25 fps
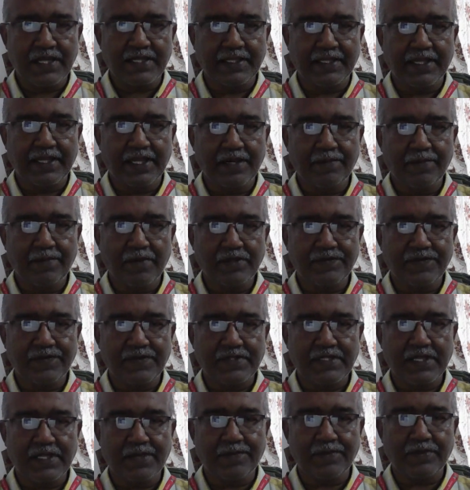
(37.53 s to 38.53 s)
Gearbox we
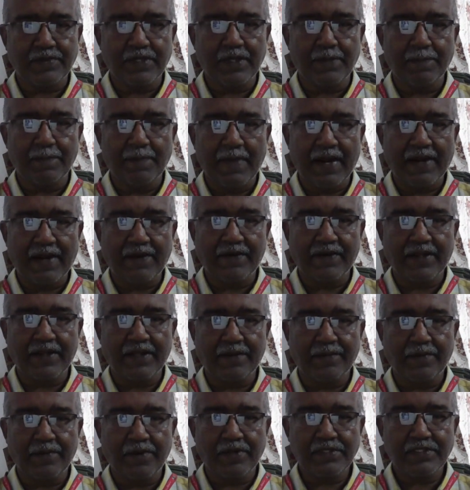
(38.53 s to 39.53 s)
see about the manual
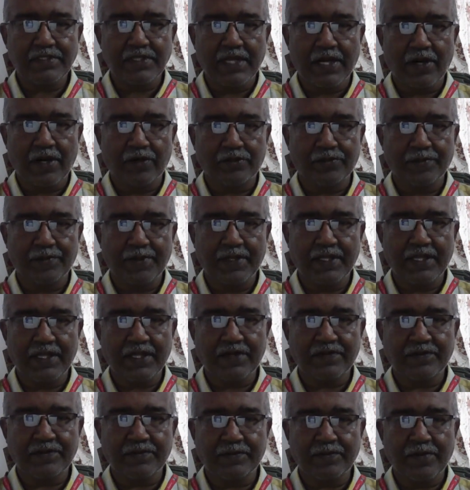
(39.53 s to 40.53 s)
gearbox, automatic
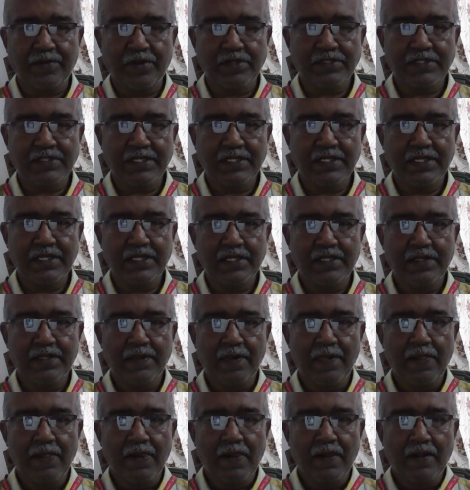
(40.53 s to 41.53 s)
gearbox,
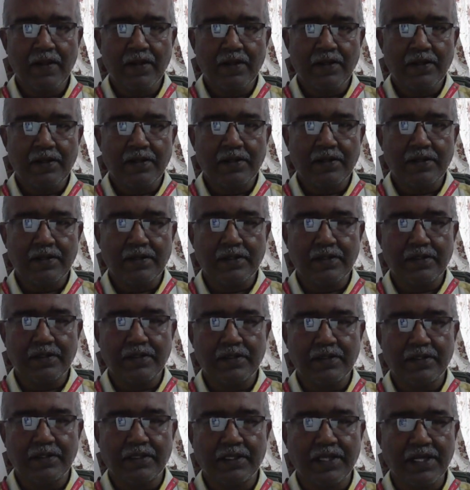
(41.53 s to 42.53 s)

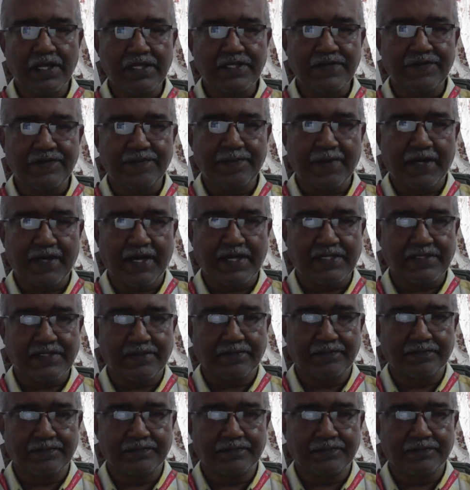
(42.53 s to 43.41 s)
and gear shift mechanism.